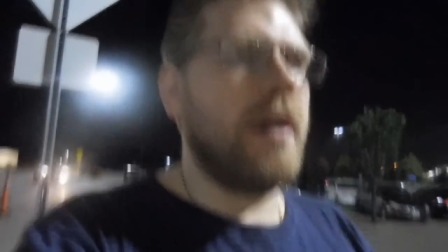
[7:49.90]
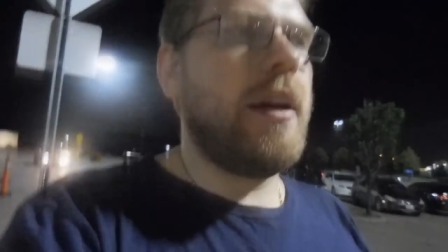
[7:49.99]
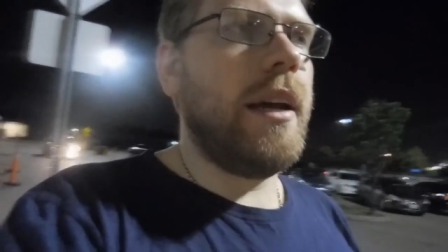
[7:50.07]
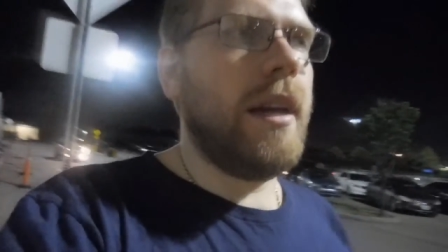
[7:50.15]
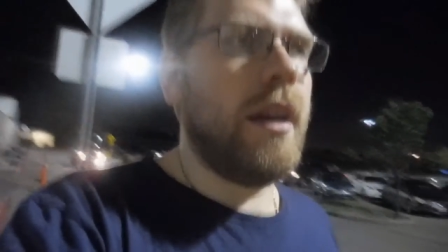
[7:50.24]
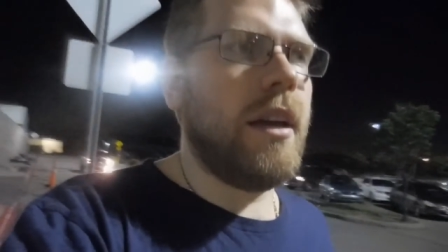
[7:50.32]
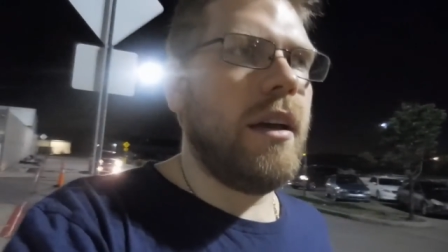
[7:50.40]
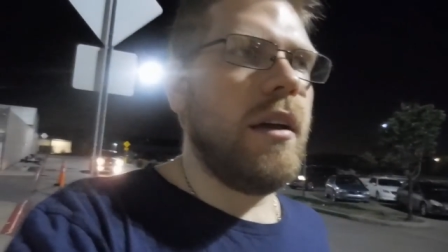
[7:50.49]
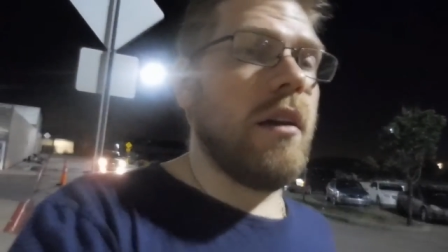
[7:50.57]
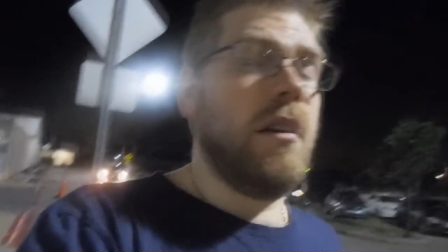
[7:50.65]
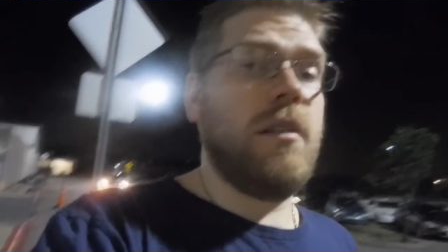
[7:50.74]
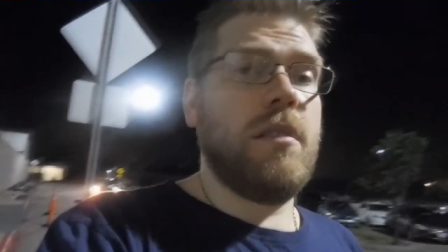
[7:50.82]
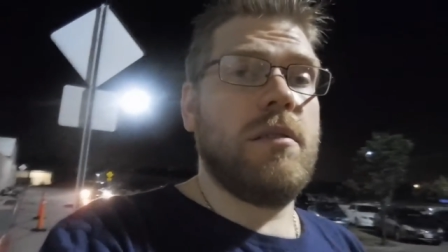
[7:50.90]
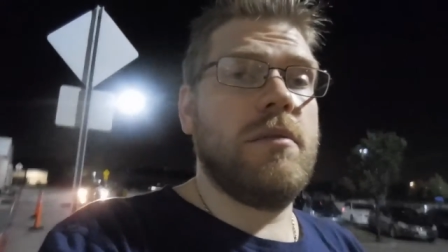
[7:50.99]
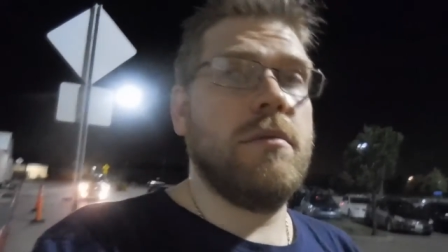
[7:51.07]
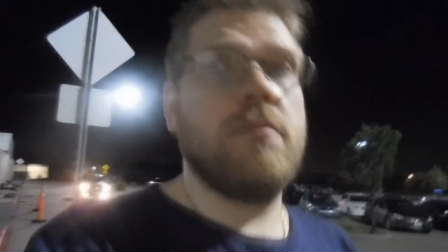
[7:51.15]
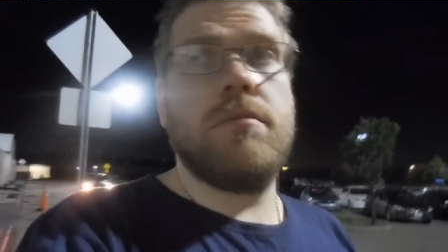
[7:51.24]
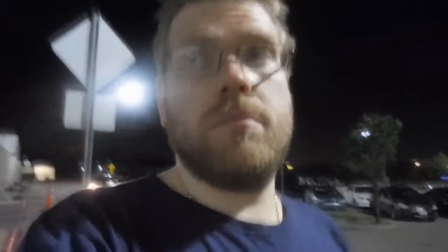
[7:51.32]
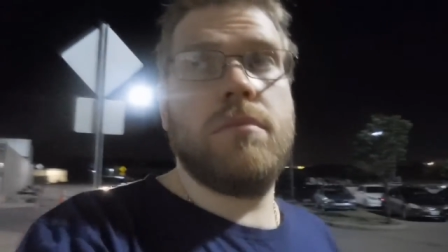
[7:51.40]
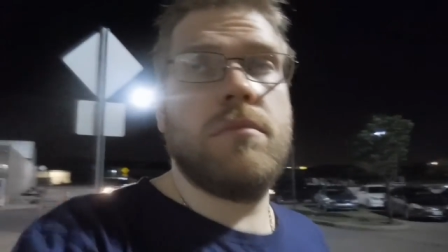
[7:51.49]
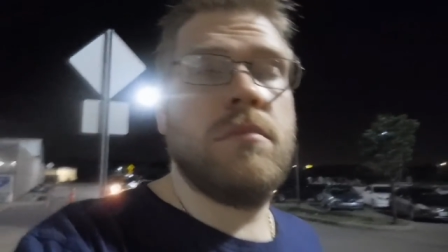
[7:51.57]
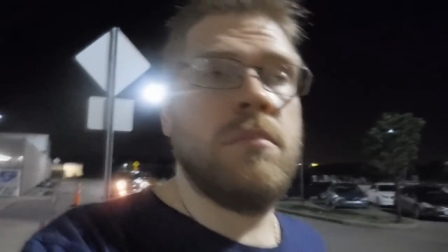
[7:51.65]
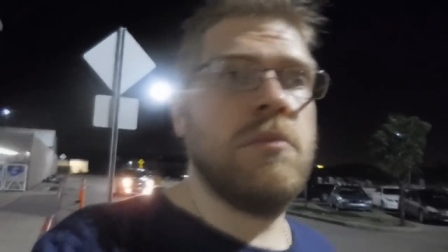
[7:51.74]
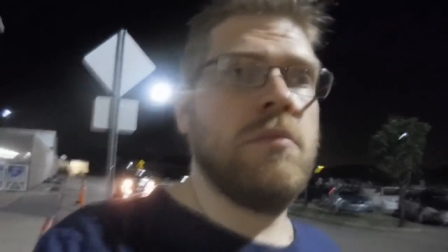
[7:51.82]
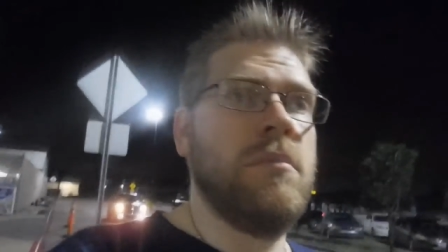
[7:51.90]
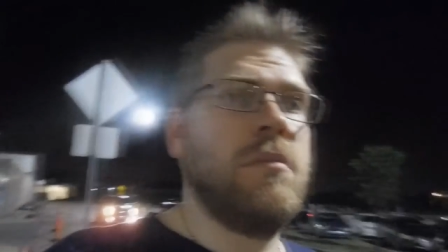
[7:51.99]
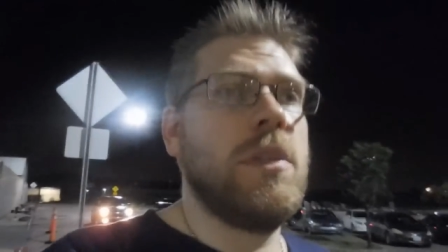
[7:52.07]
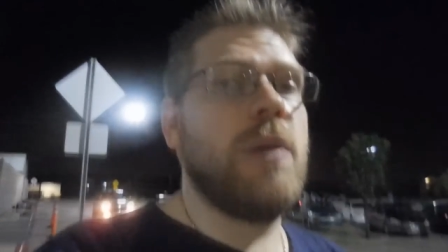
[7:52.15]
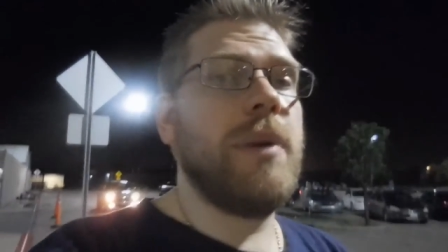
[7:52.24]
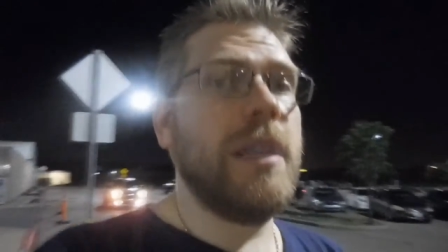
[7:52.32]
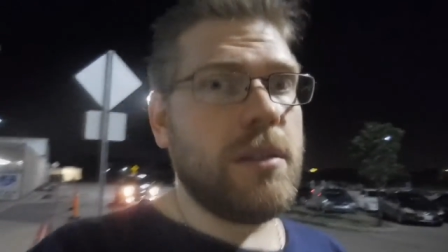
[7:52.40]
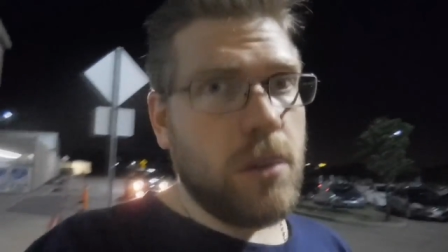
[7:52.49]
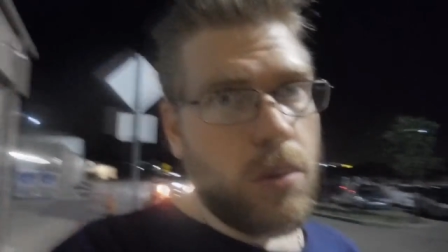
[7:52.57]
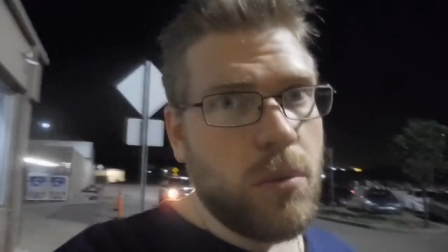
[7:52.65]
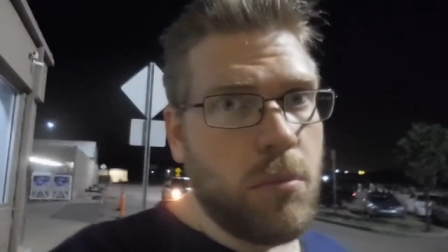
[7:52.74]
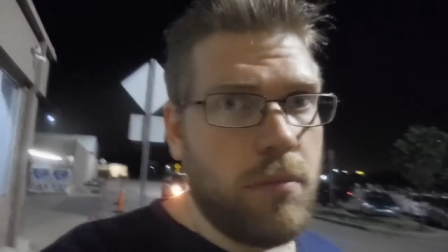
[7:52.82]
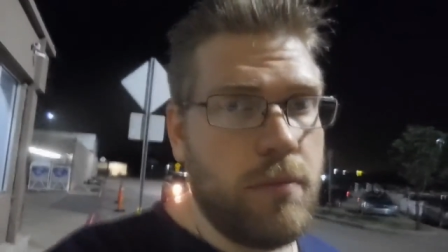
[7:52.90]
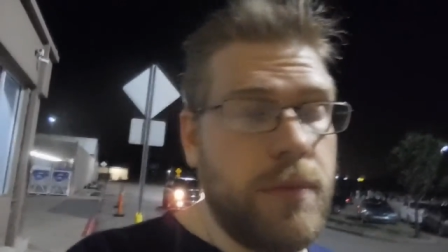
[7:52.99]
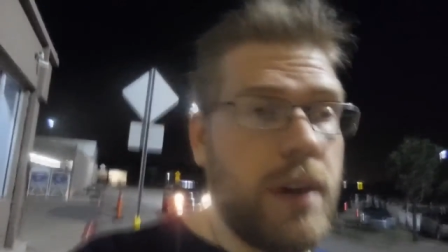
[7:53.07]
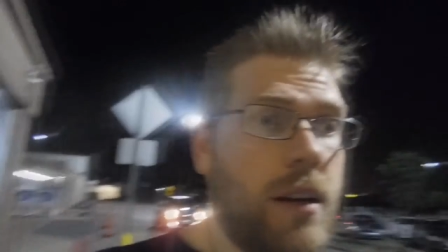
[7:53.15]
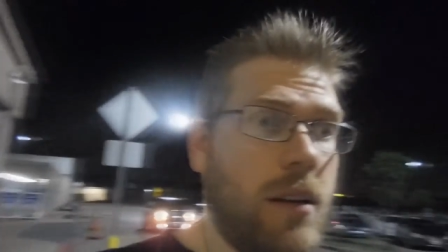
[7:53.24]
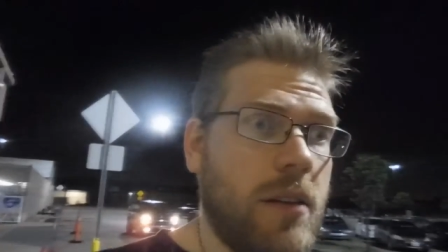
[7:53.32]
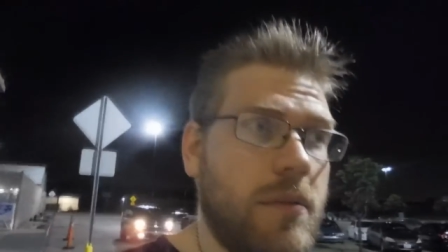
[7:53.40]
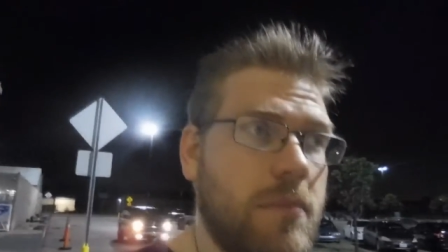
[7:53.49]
and then we get to go home. Finally.